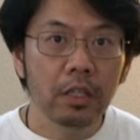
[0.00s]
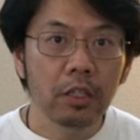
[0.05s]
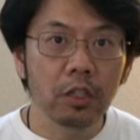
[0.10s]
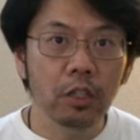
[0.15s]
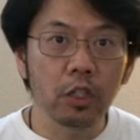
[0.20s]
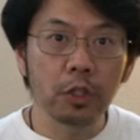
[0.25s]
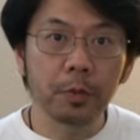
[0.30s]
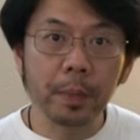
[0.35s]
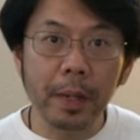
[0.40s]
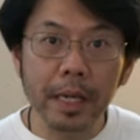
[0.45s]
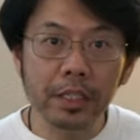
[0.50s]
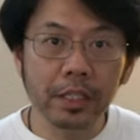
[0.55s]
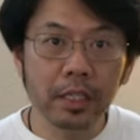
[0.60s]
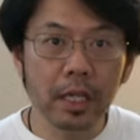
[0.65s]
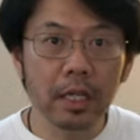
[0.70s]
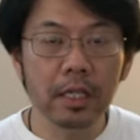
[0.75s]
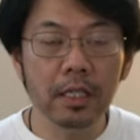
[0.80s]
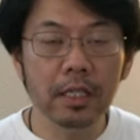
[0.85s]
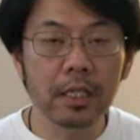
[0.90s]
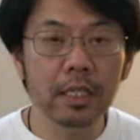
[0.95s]
So
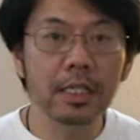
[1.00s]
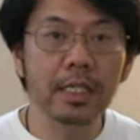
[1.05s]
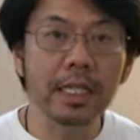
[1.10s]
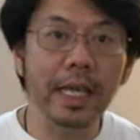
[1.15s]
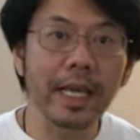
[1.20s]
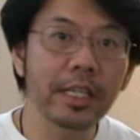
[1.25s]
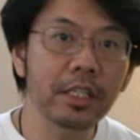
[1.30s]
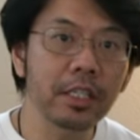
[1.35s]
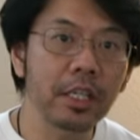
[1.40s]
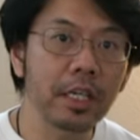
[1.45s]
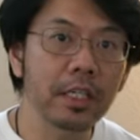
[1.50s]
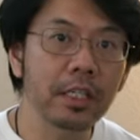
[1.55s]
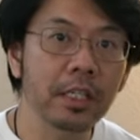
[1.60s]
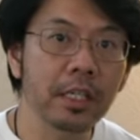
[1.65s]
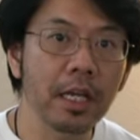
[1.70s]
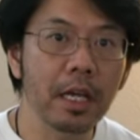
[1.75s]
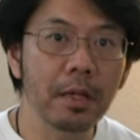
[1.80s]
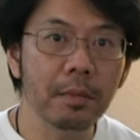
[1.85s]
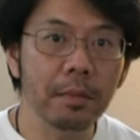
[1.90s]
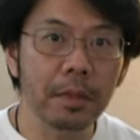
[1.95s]
especially this
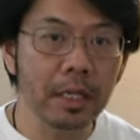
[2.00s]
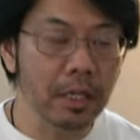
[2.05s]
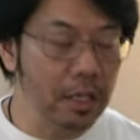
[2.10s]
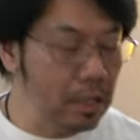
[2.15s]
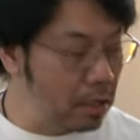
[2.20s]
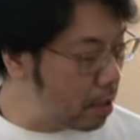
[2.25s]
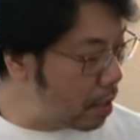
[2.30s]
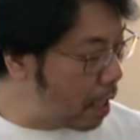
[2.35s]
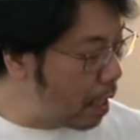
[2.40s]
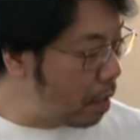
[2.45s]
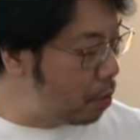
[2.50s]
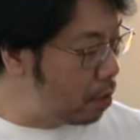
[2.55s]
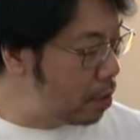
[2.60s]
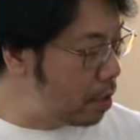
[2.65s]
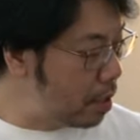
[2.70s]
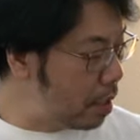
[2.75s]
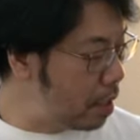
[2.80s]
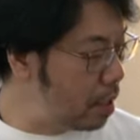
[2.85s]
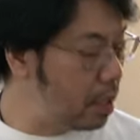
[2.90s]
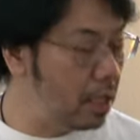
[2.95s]
XA10 because I will
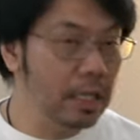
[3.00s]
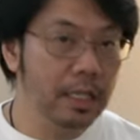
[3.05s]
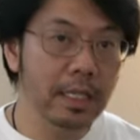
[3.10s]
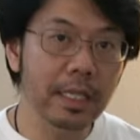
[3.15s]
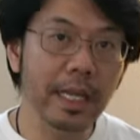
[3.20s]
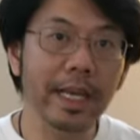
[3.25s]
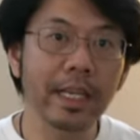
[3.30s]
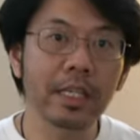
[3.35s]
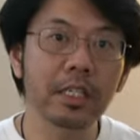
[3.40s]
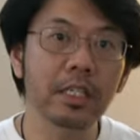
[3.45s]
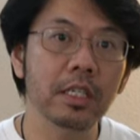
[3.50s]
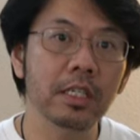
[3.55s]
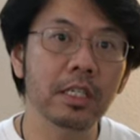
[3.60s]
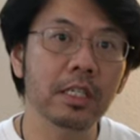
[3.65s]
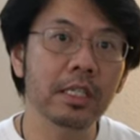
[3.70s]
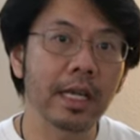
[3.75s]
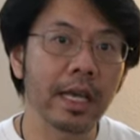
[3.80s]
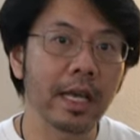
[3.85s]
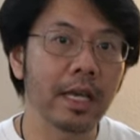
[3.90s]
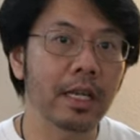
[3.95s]
say this
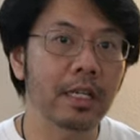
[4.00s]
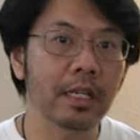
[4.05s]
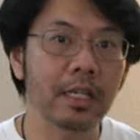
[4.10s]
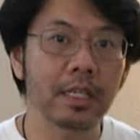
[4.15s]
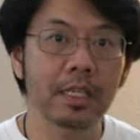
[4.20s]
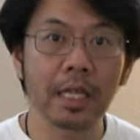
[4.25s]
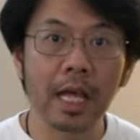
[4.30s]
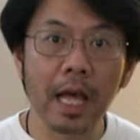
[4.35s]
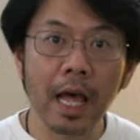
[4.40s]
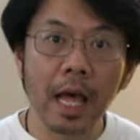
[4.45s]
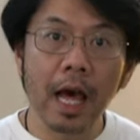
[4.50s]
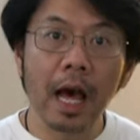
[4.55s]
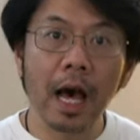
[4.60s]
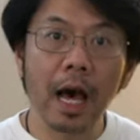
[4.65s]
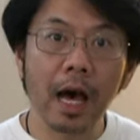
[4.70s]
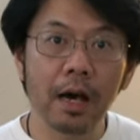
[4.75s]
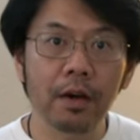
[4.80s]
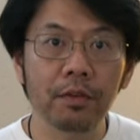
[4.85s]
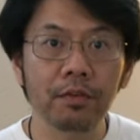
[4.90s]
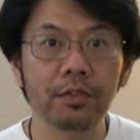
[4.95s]
XA10 is
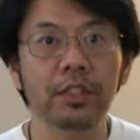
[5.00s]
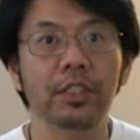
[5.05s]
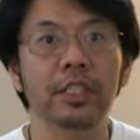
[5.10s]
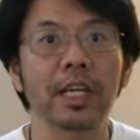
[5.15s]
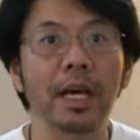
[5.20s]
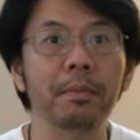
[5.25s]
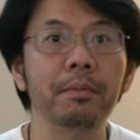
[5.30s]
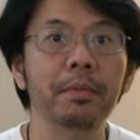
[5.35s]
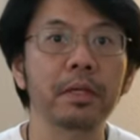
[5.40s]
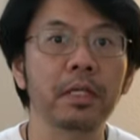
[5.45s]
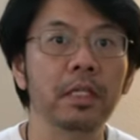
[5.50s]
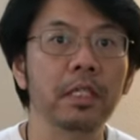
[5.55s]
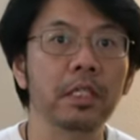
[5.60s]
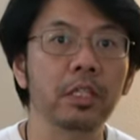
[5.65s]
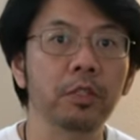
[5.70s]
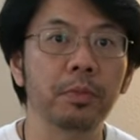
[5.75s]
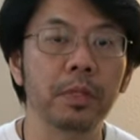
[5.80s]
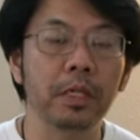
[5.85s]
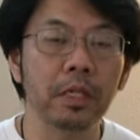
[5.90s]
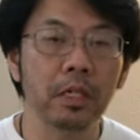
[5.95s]
half
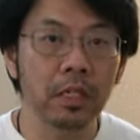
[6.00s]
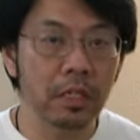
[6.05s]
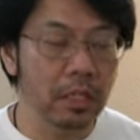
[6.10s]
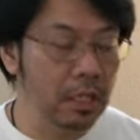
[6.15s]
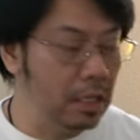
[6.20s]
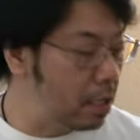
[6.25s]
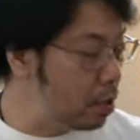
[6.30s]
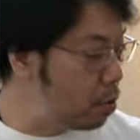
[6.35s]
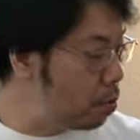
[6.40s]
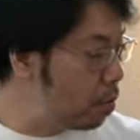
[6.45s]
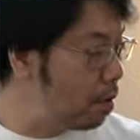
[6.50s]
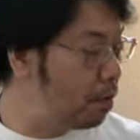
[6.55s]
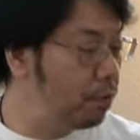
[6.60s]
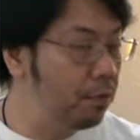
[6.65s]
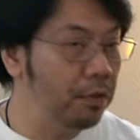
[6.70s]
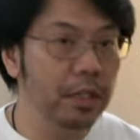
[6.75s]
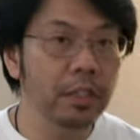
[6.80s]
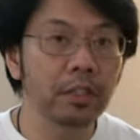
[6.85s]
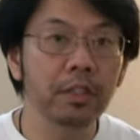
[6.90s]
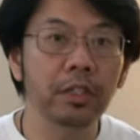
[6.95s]
Japanese because this one
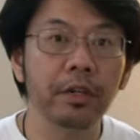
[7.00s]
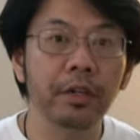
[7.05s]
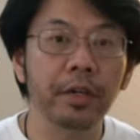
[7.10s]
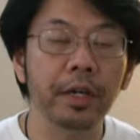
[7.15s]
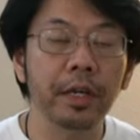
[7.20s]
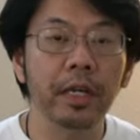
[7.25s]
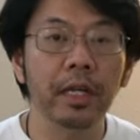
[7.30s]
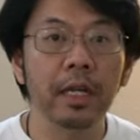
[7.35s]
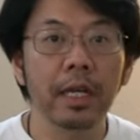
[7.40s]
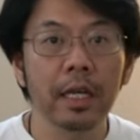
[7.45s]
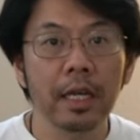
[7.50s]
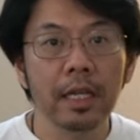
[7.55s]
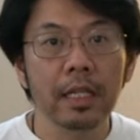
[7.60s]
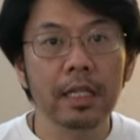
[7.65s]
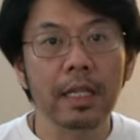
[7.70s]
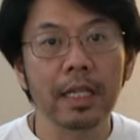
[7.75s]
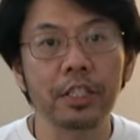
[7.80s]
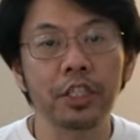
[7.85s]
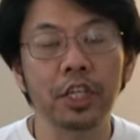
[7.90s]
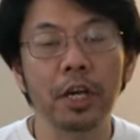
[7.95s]
featuring
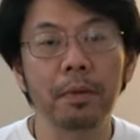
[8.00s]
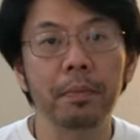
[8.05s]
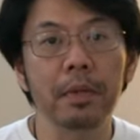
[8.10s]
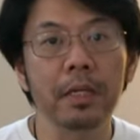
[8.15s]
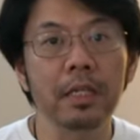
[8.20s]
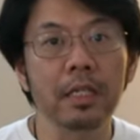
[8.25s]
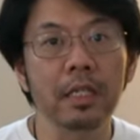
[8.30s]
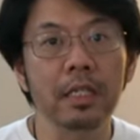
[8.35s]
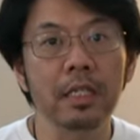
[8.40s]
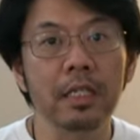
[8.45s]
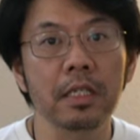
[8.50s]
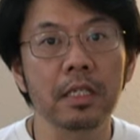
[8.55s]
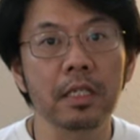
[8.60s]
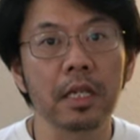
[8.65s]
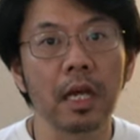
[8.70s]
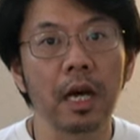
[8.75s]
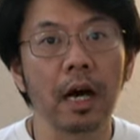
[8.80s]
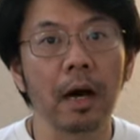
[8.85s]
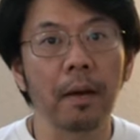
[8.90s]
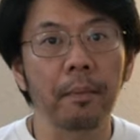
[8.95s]
the Japanese
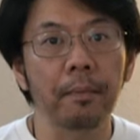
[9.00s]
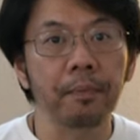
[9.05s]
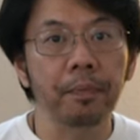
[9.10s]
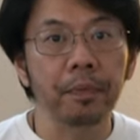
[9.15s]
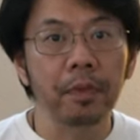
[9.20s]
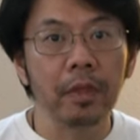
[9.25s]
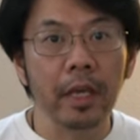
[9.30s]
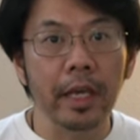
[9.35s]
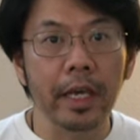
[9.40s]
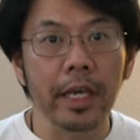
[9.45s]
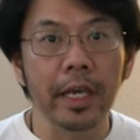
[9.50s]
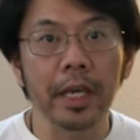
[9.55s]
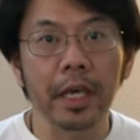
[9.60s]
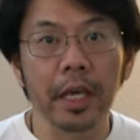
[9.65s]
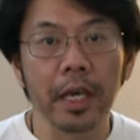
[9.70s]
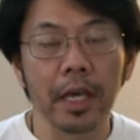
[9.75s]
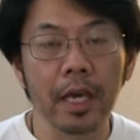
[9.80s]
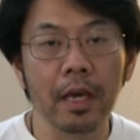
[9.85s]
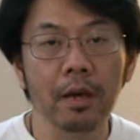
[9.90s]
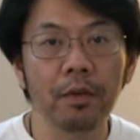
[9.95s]
uh,
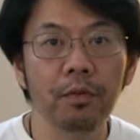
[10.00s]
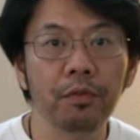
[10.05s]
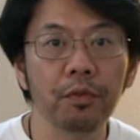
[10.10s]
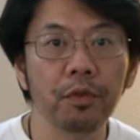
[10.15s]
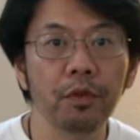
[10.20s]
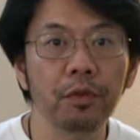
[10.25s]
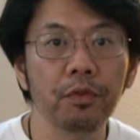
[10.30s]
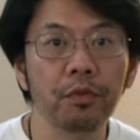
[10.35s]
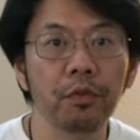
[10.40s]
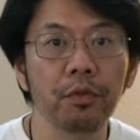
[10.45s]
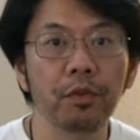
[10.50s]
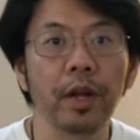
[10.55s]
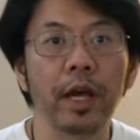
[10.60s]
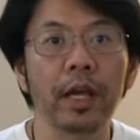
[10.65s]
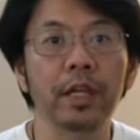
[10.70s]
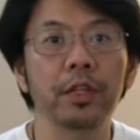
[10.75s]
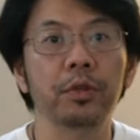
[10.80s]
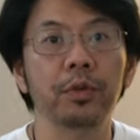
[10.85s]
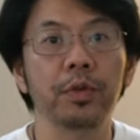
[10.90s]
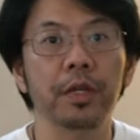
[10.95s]

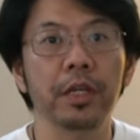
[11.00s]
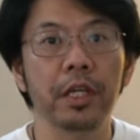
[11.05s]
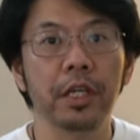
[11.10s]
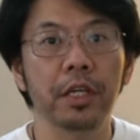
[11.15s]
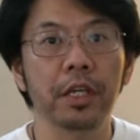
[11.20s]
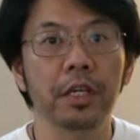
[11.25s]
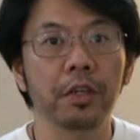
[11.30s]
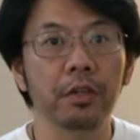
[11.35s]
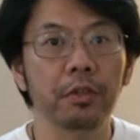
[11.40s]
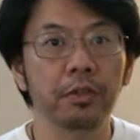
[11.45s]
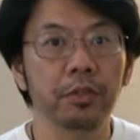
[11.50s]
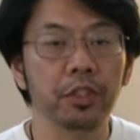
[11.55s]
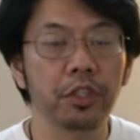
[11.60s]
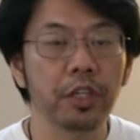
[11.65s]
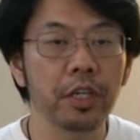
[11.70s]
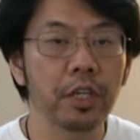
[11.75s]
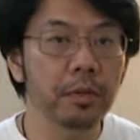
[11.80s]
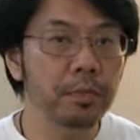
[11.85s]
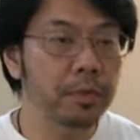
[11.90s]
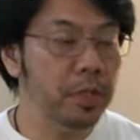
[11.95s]
AKM4493EQ
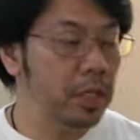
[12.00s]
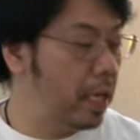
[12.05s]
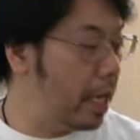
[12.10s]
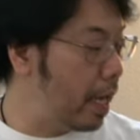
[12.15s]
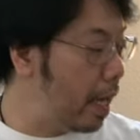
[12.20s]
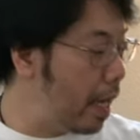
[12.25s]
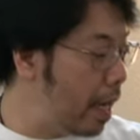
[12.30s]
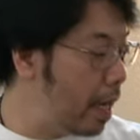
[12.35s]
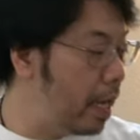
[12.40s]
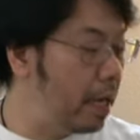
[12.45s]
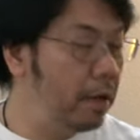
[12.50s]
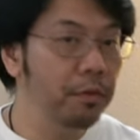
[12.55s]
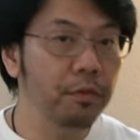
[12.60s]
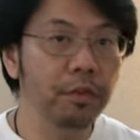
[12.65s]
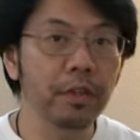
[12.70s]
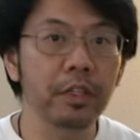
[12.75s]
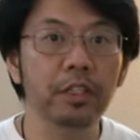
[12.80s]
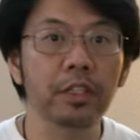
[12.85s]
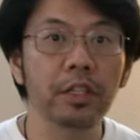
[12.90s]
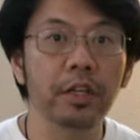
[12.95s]
chips and
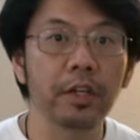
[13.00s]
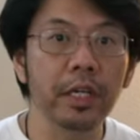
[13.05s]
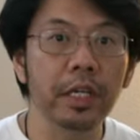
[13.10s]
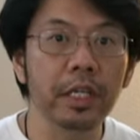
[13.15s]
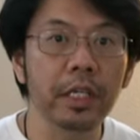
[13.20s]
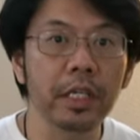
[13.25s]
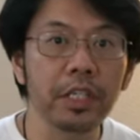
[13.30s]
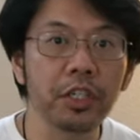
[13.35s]
featuring